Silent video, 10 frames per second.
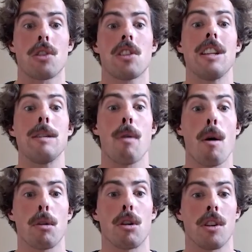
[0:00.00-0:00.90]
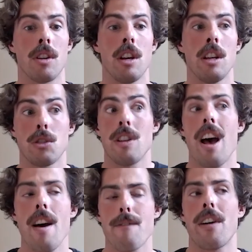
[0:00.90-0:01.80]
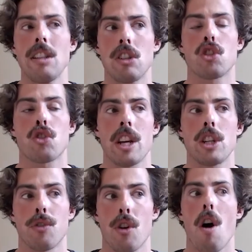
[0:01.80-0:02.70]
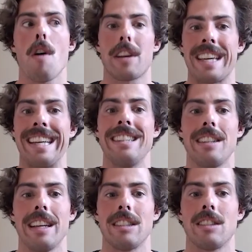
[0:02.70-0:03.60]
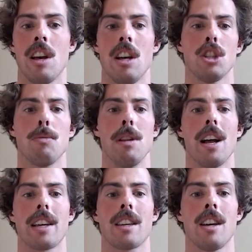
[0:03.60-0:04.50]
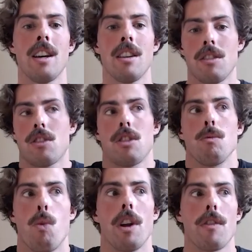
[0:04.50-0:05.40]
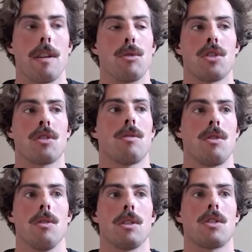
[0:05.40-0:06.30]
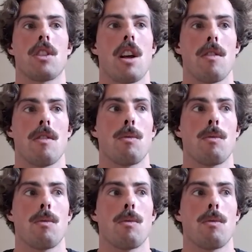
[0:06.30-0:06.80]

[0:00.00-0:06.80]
increasingly popular so now I find it strange for other candidates to be like, one of them just, you know, was